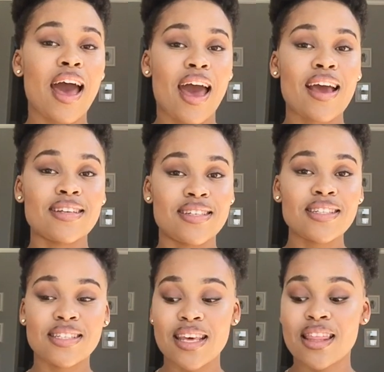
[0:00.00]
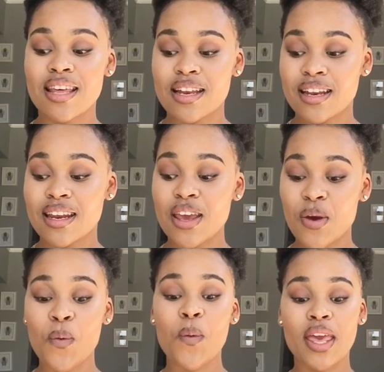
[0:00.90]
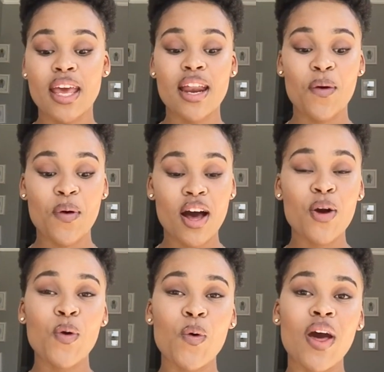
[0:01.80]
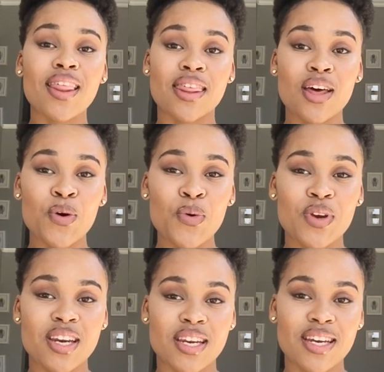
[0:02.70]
I did say that the hood.